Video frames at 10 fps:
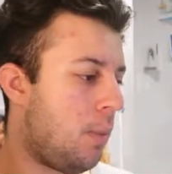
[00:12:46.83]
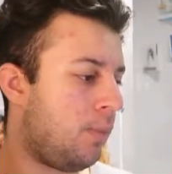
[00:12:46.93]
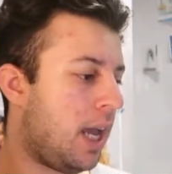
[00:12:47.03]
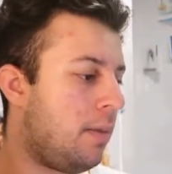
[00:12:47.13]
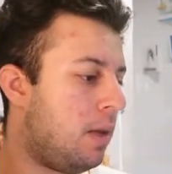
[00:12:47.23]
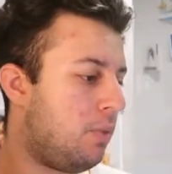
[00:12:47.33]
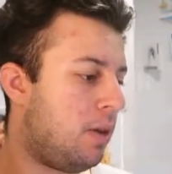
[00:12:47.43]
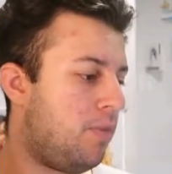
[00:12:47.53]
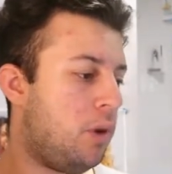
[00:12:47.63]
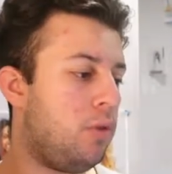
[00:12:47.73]
Gay people
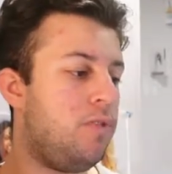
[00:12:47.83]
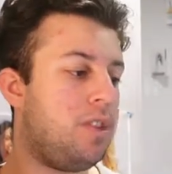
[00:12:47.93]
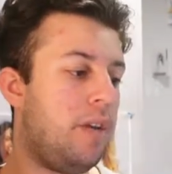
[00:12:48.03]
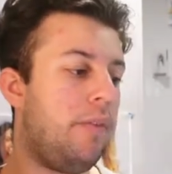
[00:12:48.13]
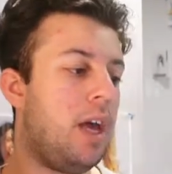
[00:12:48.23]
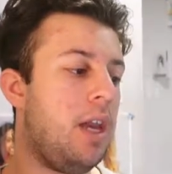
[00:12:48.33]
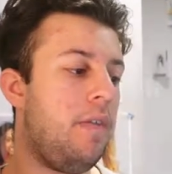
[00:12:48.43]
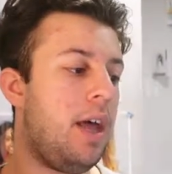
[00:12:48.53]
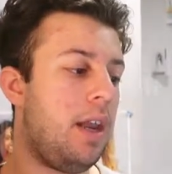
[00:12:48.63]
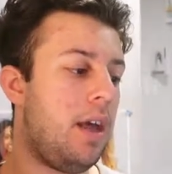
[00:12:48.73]
have been on the receiving end
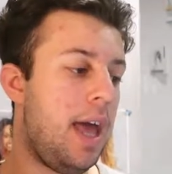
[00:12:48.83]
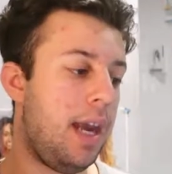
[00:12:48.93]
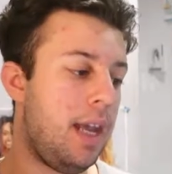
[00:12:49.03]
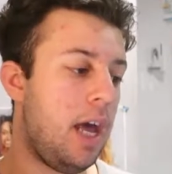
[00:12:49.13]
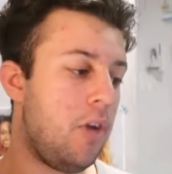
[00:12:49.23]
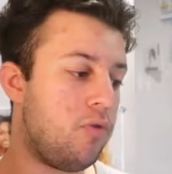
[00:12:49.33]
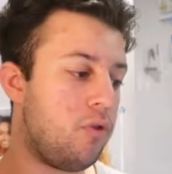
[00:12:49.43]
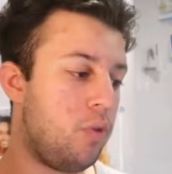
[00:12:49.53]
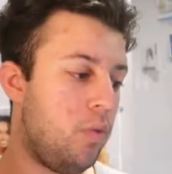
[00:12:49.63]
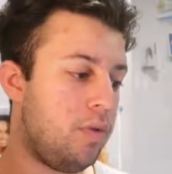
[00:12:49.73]
of any
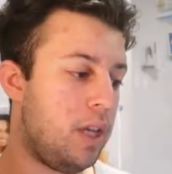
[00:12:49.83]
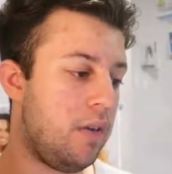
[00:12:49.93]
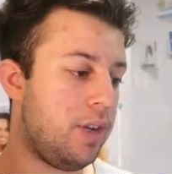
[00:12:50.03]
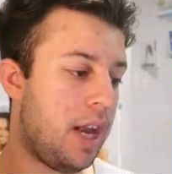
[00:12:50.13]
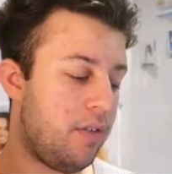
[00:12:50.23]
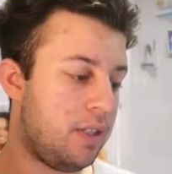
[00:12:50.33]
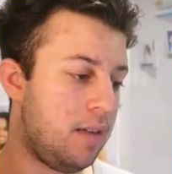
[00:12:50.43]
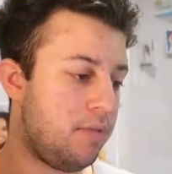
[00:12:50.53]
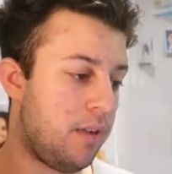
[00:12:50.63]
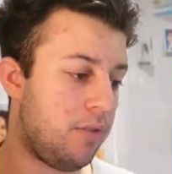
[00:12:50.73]
heteronormative
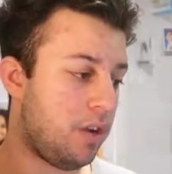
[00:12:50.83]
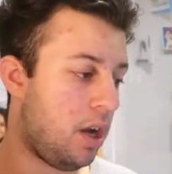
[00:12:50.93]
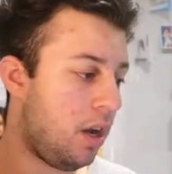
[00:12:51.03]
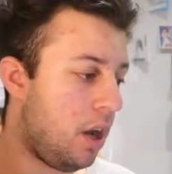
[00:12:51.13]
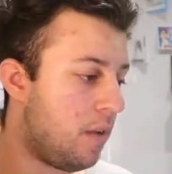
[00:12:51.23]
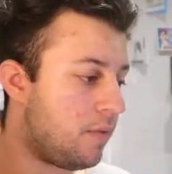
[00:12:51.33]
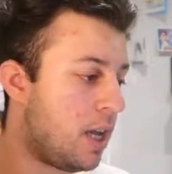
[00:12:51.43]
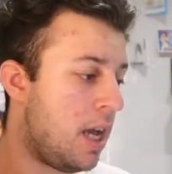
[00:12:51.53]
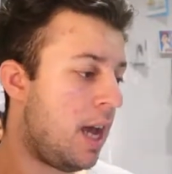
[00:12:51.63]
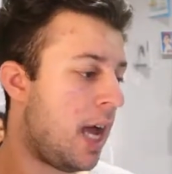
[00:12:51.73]
narratives their entire lives.
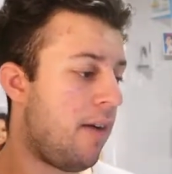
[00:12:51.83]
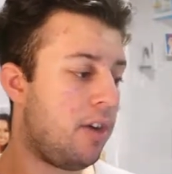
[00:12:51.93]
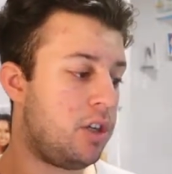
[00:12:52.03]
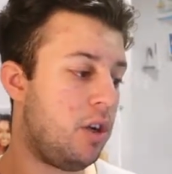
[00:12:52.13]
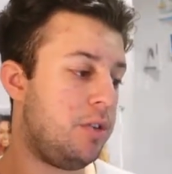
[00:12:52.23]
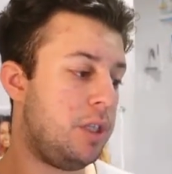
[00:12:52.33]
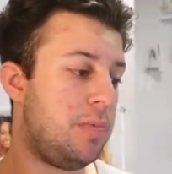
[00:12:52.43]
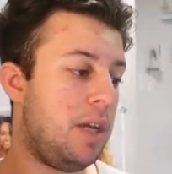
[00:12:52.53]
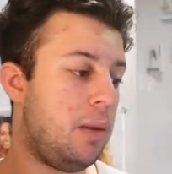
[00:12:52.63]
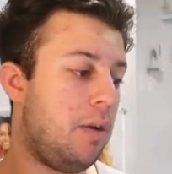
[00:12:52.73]
Having a chance to
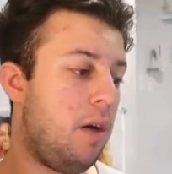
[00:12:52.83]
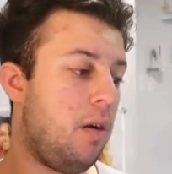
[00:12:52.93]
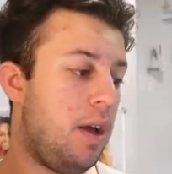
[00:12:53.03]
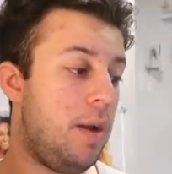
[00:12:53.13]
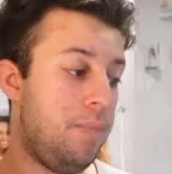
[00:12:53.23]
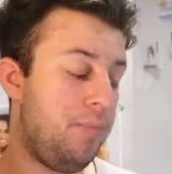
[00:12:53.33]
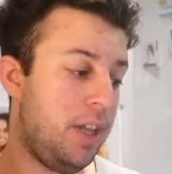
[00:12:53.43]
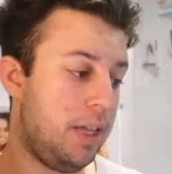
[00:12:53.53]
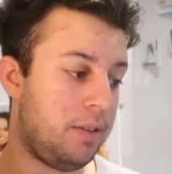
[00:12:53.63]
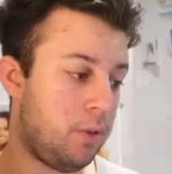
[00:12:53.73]
speak about
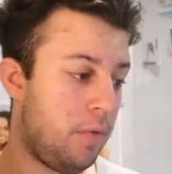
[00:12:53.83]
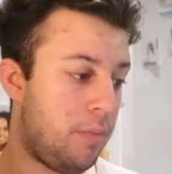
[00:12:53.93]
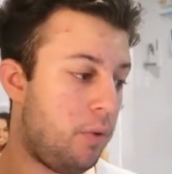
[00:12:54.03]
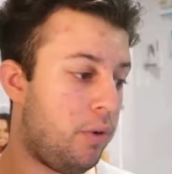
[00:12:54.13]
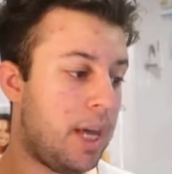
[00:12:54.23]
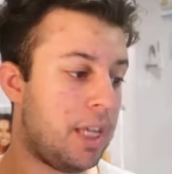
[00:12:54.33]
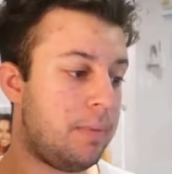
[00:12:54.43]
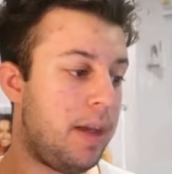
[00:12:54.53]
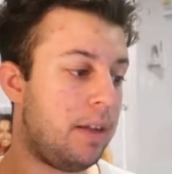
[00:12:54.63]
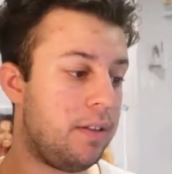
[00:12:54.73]
these sort of important
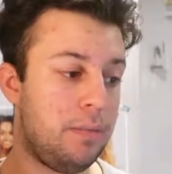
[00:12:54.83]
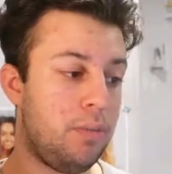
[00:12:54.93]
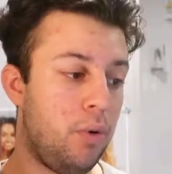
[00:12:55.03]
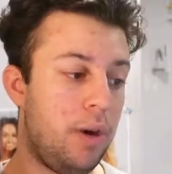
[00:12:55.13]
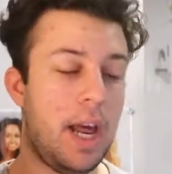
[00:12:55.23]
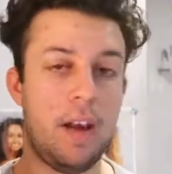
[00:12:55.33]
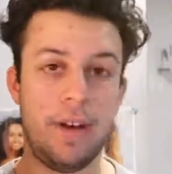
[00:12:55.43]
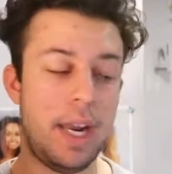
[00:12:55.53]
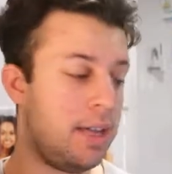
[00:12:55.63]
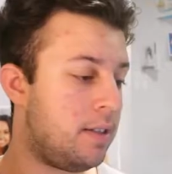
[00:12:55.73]
aspects is important and
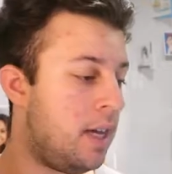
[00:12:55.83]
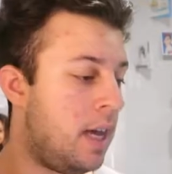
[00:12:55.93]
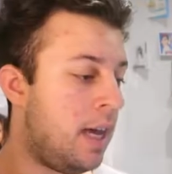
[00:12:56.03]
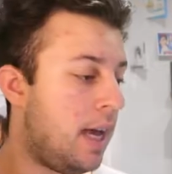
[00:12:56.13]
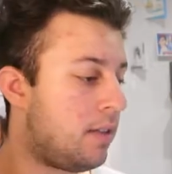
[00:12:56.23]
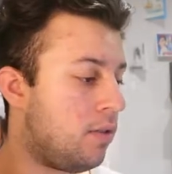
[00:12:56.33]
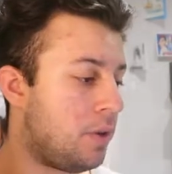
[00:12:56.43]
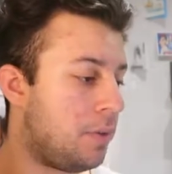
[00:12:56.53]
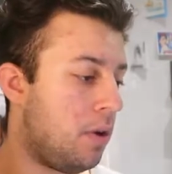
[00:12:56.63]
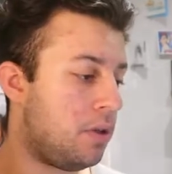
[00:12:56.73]
valid. It's
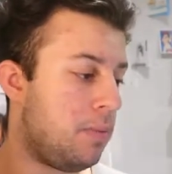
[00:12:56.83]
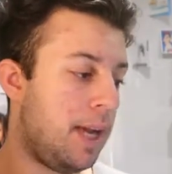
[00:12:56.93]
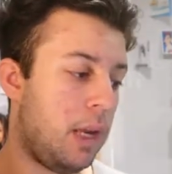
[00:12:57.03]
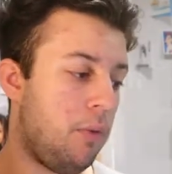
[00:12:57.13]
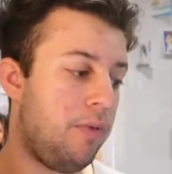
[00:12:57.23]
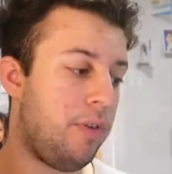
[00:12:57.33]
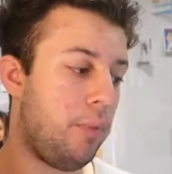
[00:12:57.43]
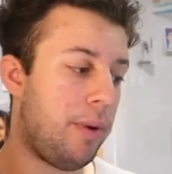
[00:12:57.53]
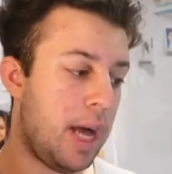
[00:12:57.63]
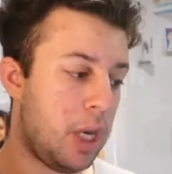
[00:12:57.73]
not supposed to make anyone feel
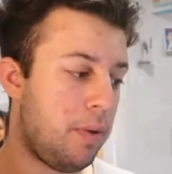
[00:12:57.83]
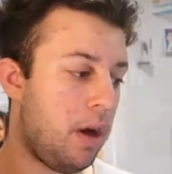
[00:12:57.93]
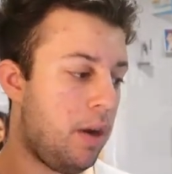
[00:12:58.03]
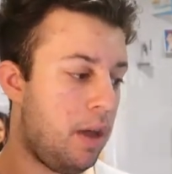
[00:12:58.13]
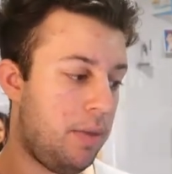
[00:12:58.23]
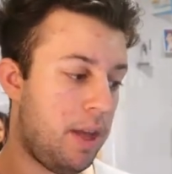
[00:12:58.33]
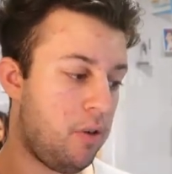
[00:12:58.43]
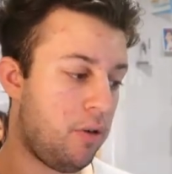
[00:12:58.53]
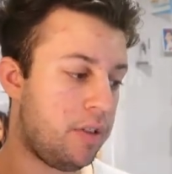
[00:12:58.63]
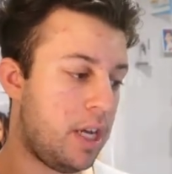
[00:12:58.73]
bad about their
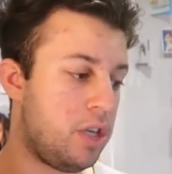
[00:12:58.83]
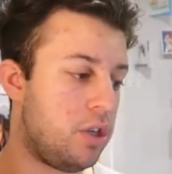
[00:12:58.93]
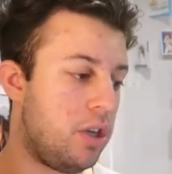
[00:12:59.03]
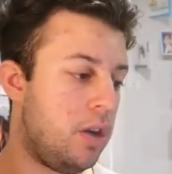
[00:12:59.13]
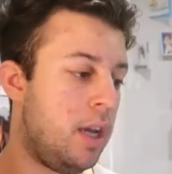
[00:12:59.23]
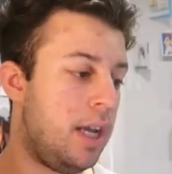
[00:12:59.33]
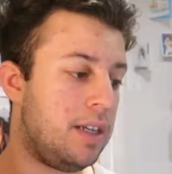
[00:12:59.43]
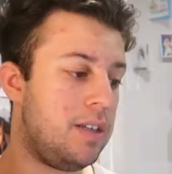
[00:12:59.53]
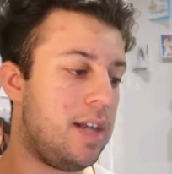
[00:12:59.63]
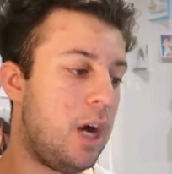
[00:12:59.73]
orientation. It
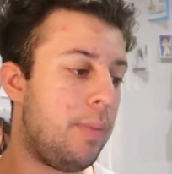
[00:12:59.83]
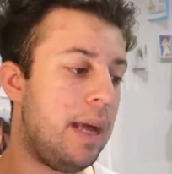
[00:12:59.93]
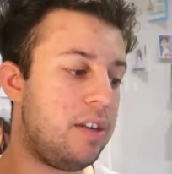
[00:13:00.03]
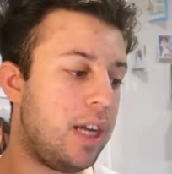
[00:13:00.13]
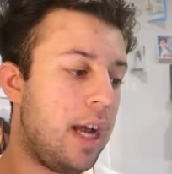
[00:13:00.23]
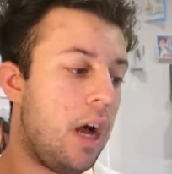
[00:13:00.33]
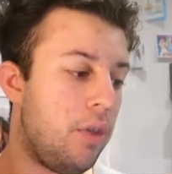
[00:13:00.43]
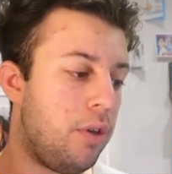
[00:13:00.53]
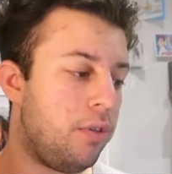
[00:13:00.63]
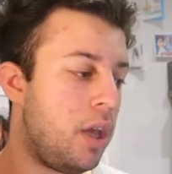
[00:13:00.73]
can just help educate
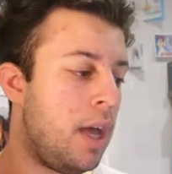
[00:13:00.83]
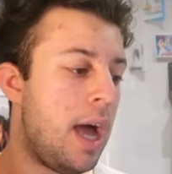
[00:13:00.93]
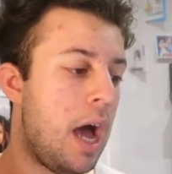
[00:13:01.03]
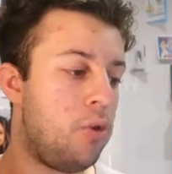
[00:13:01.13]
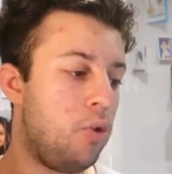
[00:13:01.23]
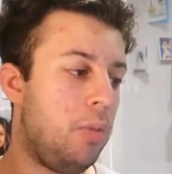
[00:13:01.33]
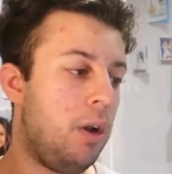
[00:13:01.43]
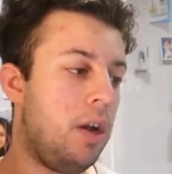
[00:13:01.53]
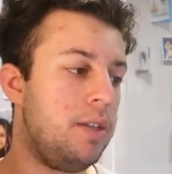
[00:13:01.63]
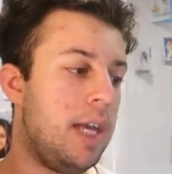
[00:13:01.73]
others and
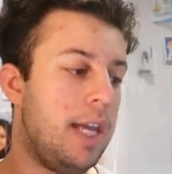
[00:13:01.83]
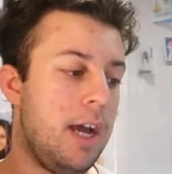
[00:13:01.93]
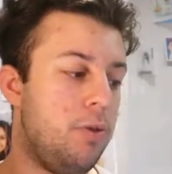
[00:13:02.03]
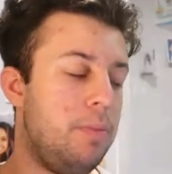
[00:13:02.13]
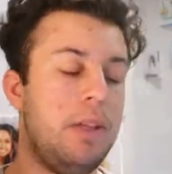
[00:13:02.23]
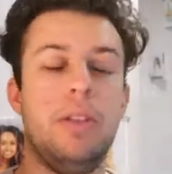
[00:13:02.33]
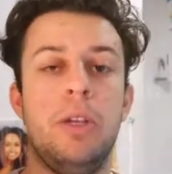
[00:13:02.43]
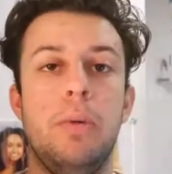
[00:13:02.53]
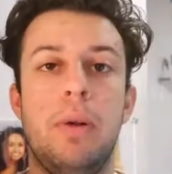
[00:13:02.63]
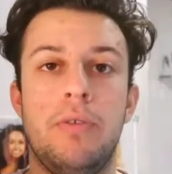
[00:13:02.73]
normalise any
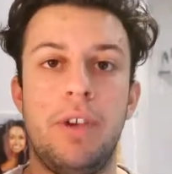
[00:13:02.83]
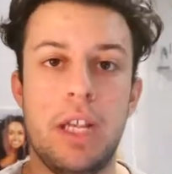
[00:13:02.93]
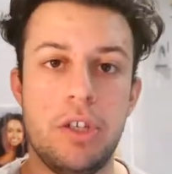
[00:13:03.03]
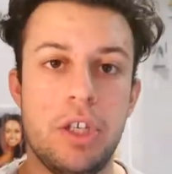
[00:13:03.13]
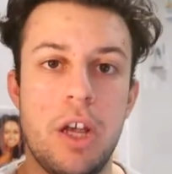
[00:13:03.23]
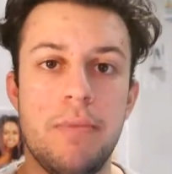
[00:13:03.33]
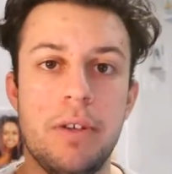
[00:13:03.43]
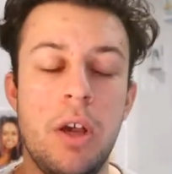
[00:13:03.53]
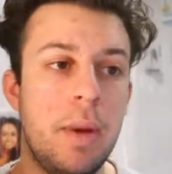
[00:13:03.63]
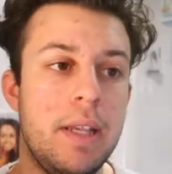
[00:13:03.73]
LGBTQ+ relationships.
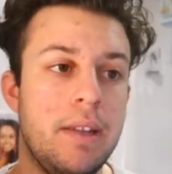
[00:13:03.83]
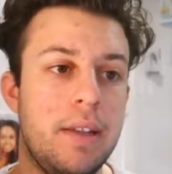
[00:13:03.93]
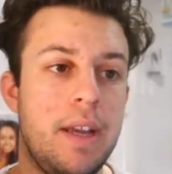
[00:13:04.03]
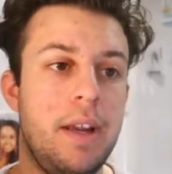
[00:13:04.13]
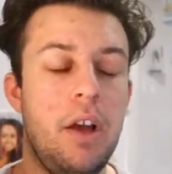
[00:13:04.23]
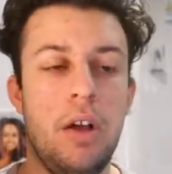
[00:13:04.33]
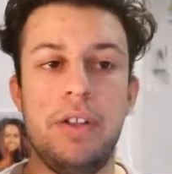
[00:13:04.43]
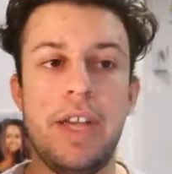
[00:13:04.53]
Basically saying, look, this